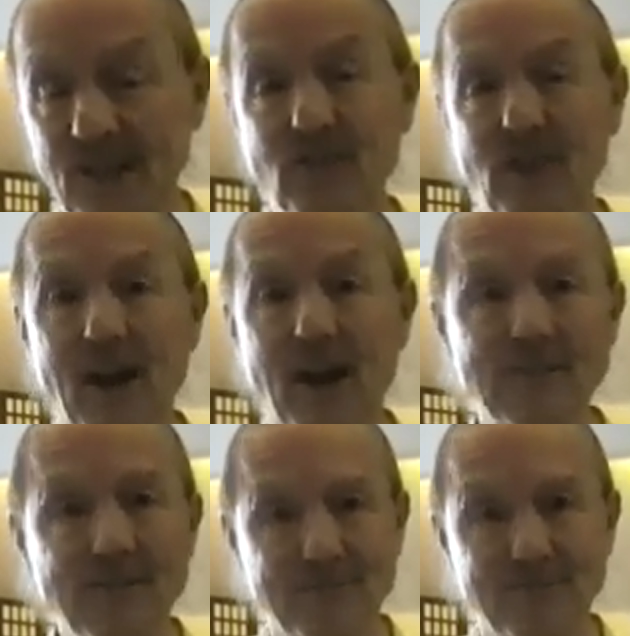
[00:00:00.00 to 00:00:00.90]
of
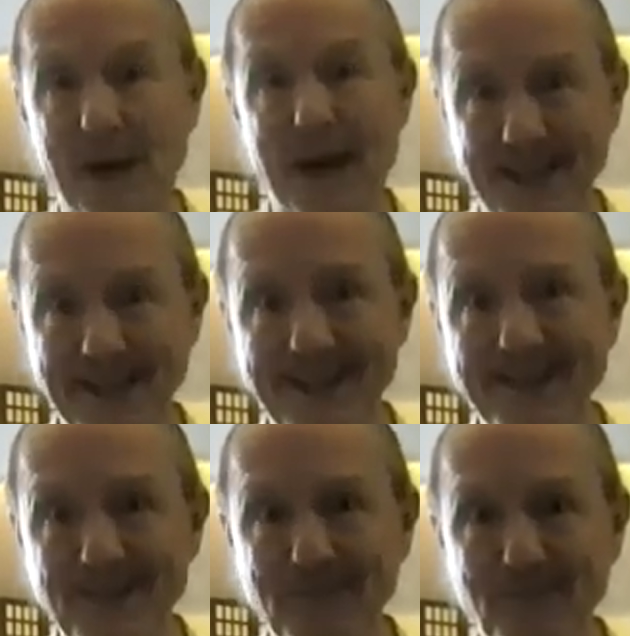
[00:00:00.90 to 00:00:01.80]
love,
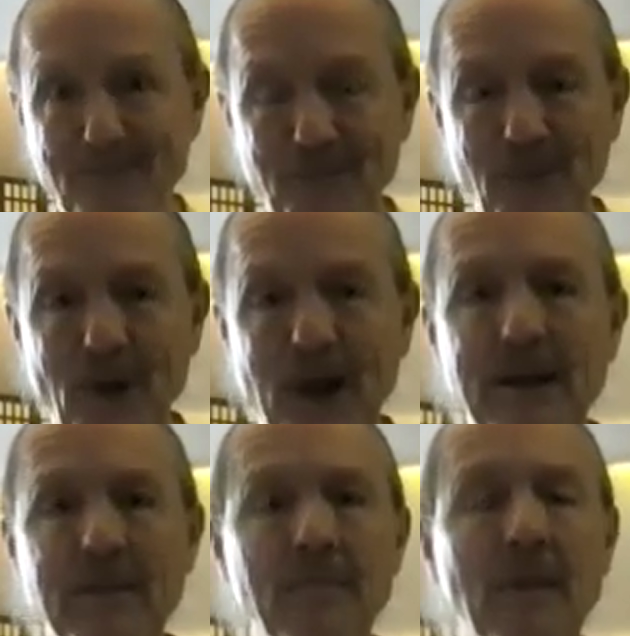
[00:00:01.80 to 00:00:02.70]
bonding,
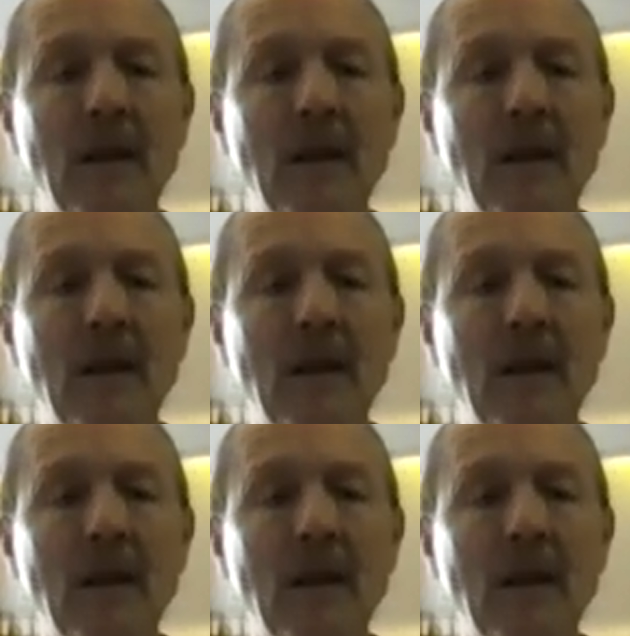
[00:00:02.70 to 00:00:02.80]
right?